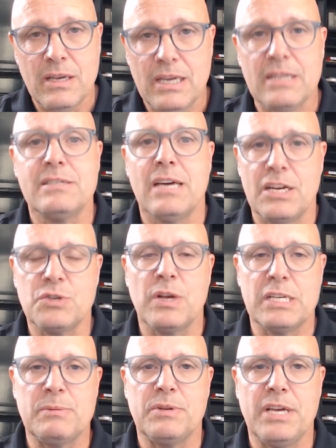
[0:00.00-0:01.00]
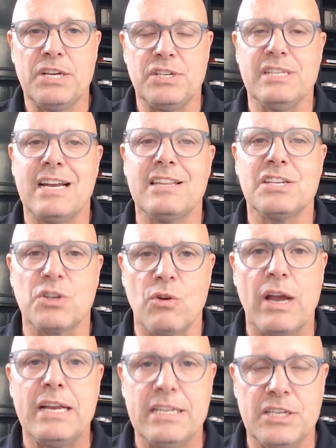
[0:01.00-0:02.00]
inside of transportation, inside of this
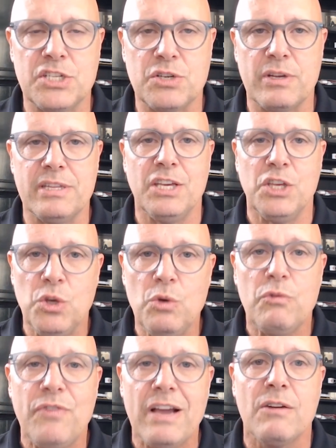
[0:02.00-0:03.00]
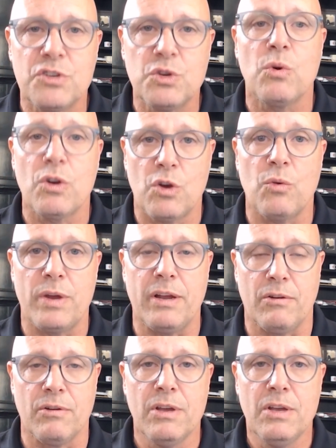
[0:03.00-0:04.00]
great industry that you found your
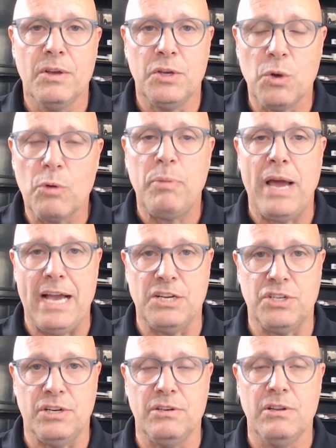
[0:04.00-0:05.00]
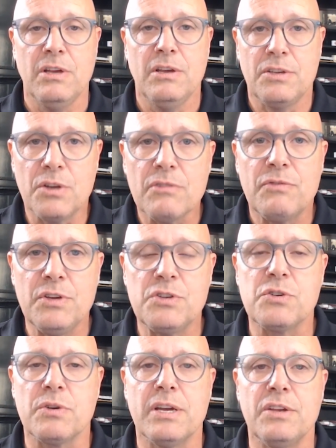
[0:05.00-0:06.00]
career, your passion, your
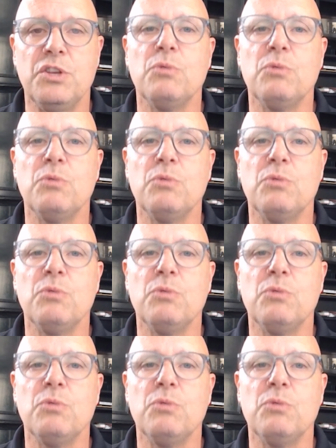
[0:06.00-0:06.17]
future in.